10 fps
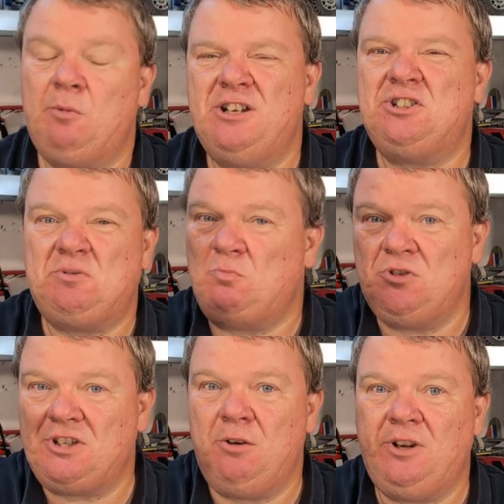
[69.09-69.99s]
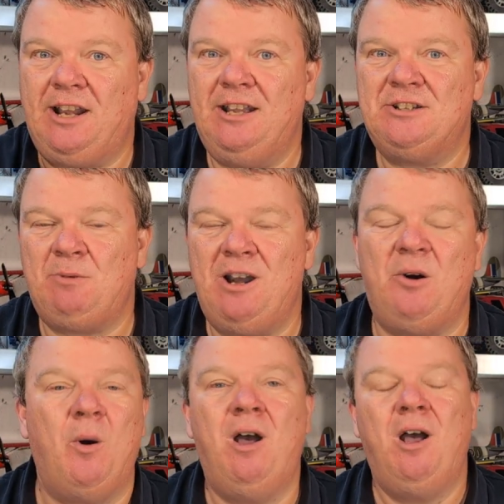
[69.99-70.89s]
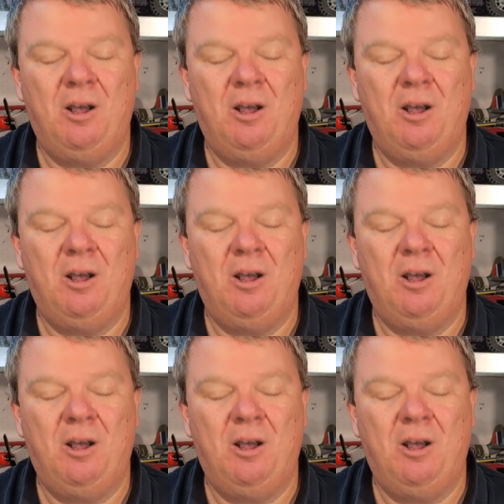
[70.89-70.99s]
which was okay as well.